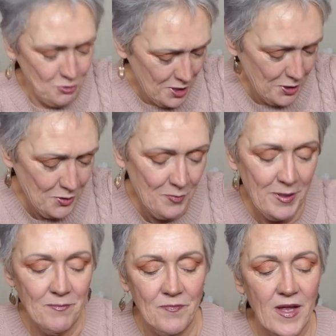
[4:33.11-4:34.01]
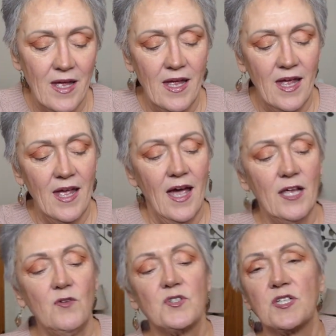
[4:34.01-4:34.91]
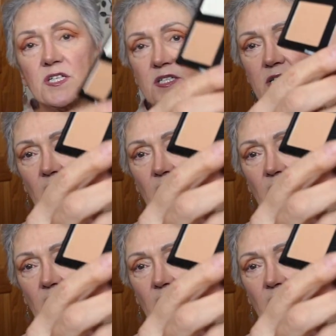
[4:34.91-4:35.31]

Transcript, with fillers: try to open. I used this to